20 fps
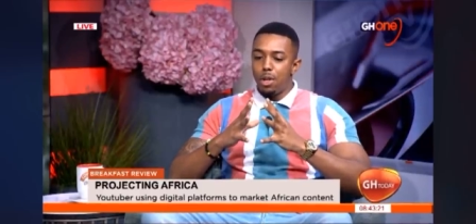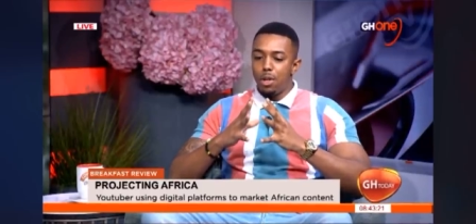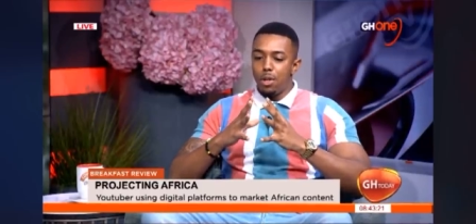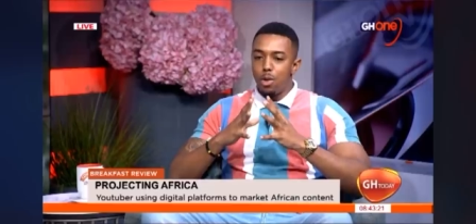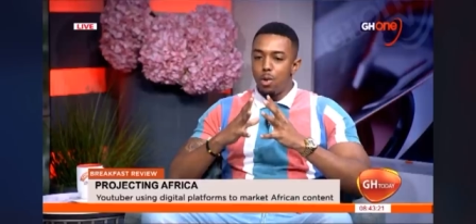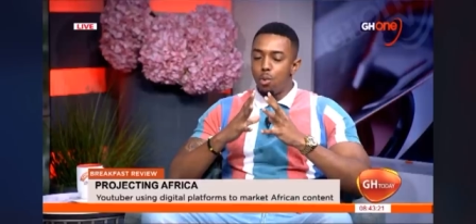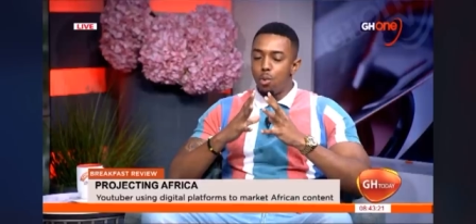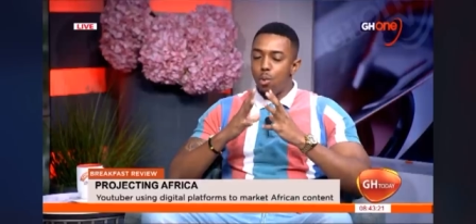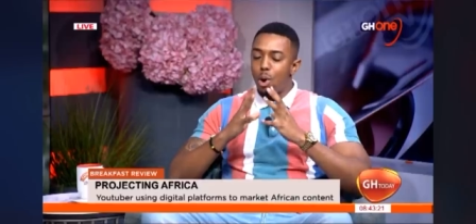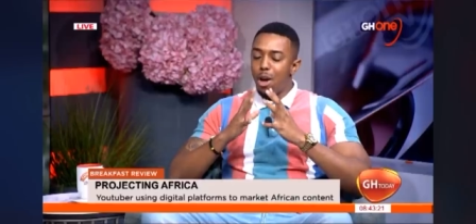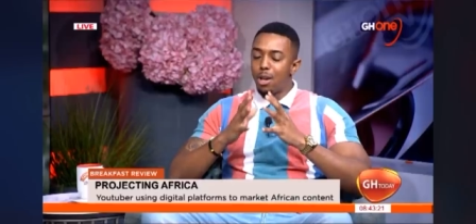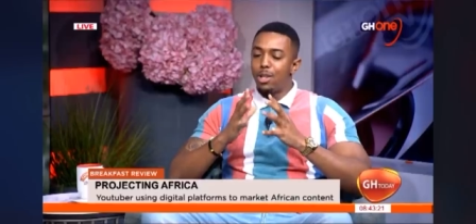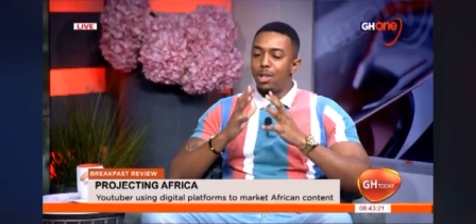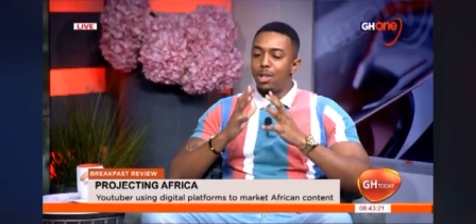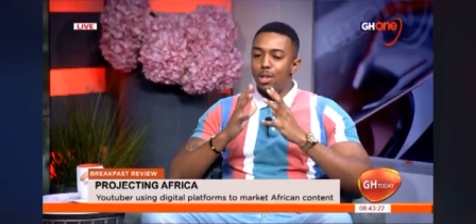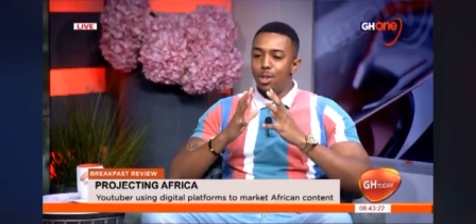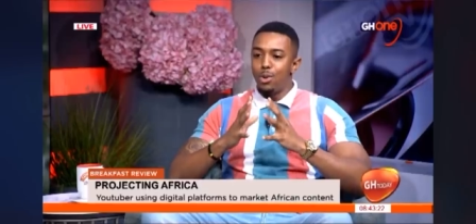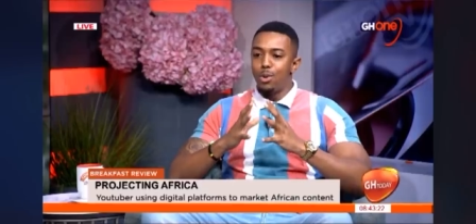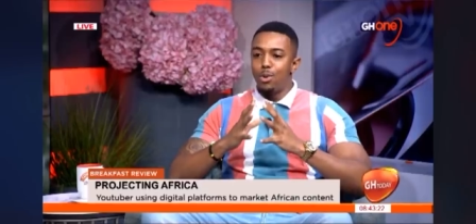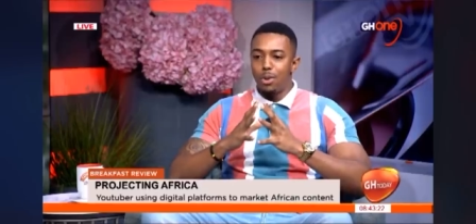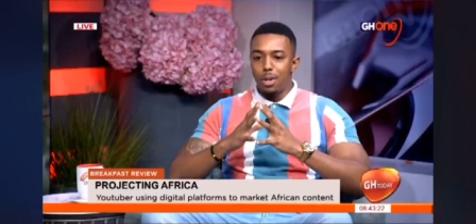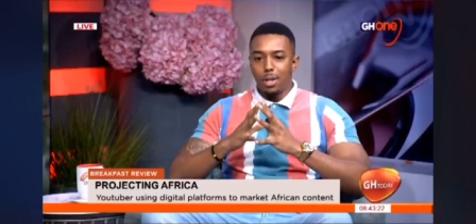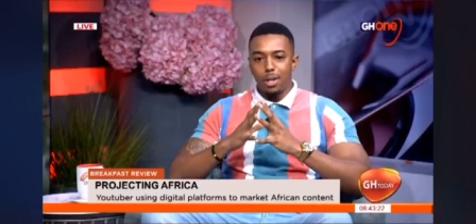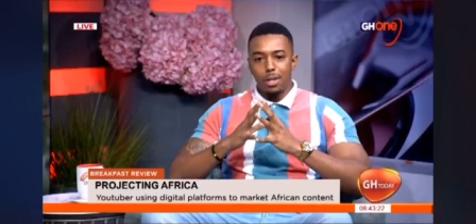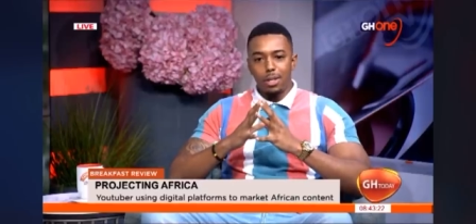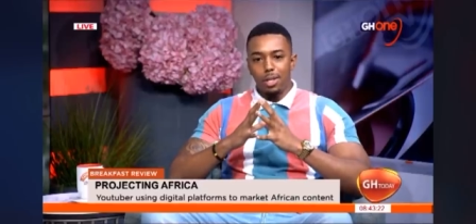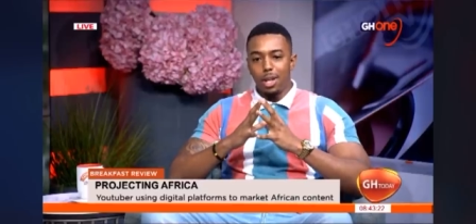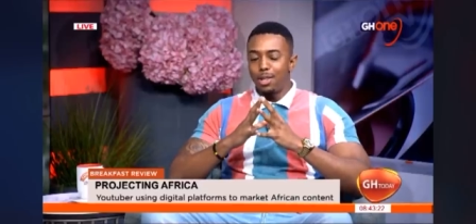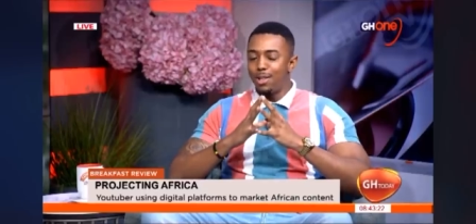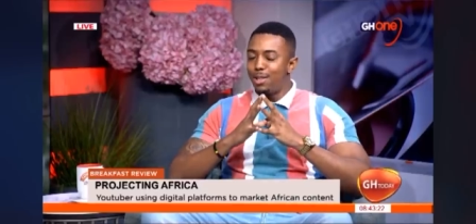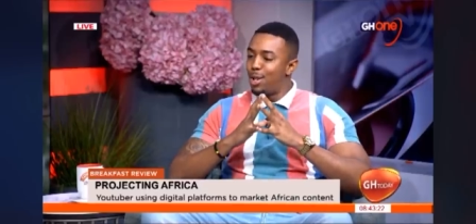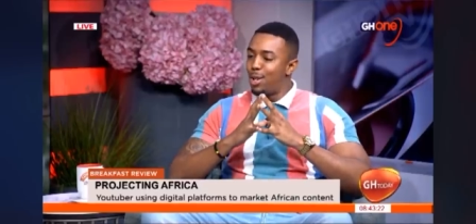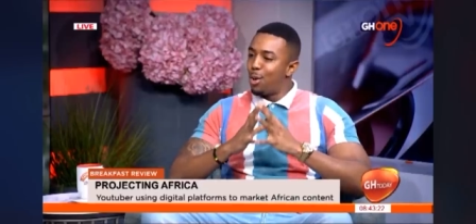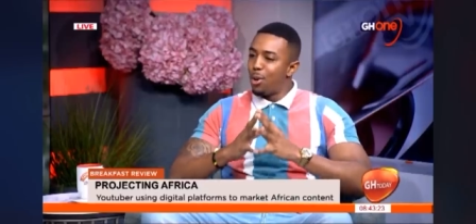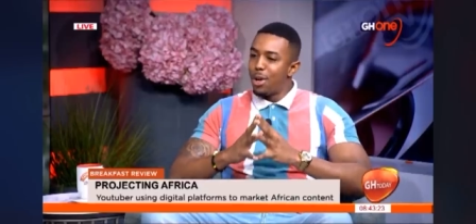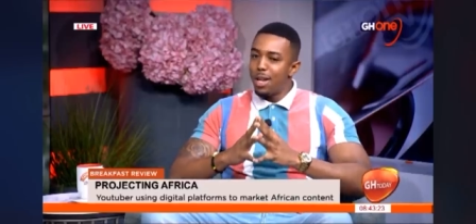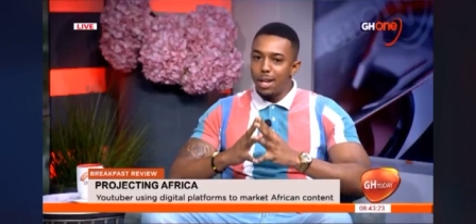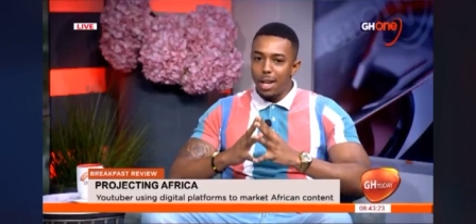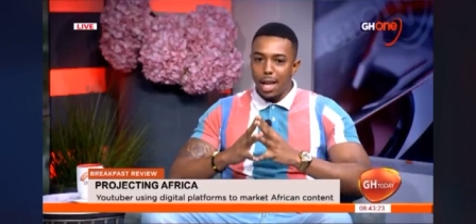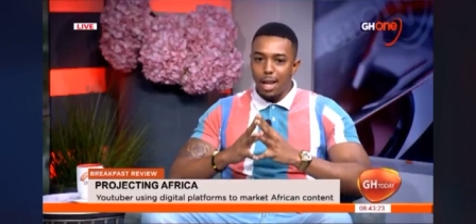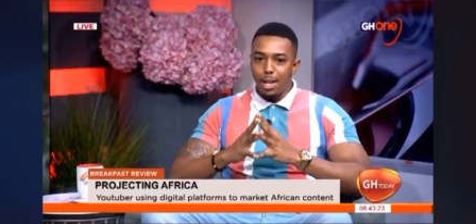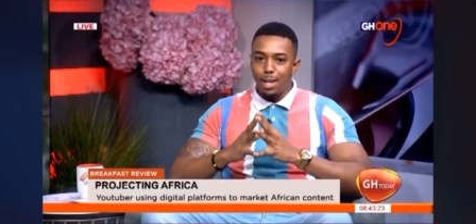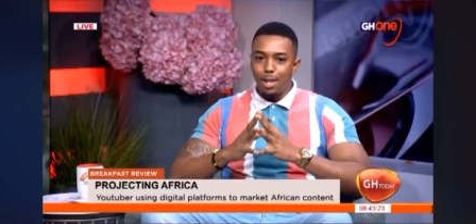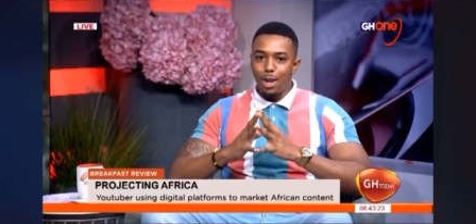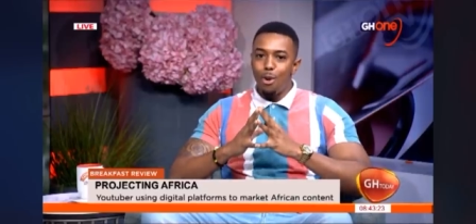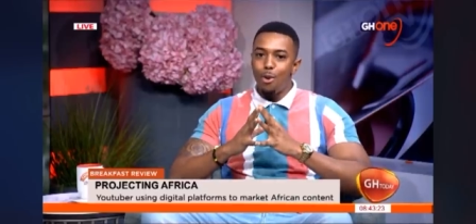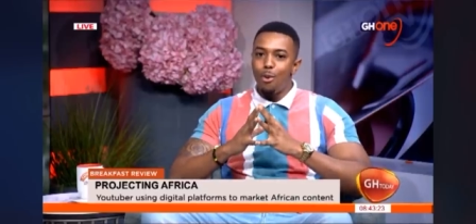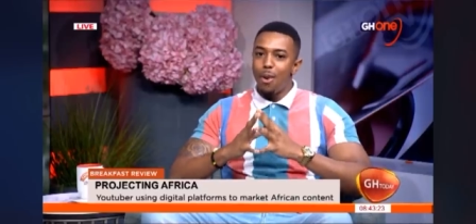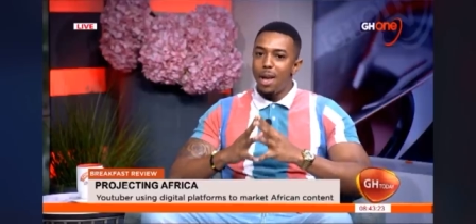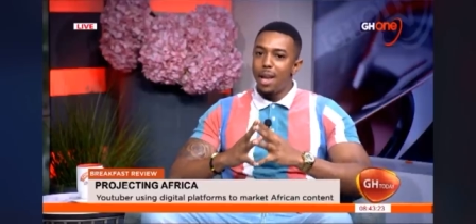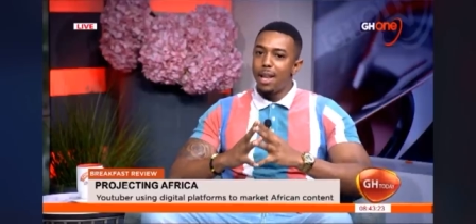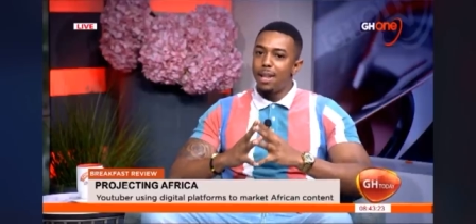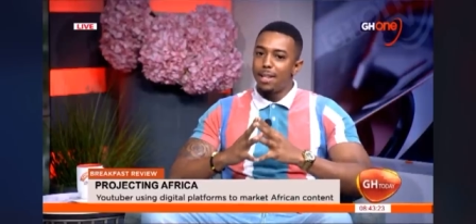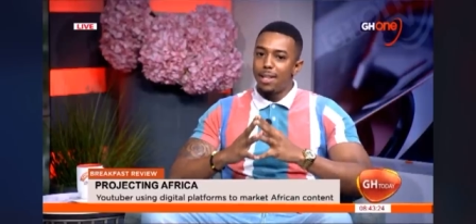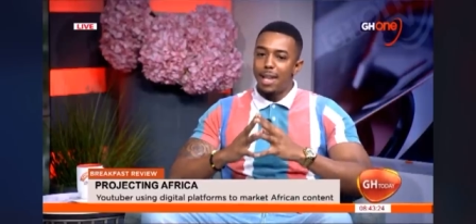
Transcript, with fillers: you want to do, just do it. Like, don't wait.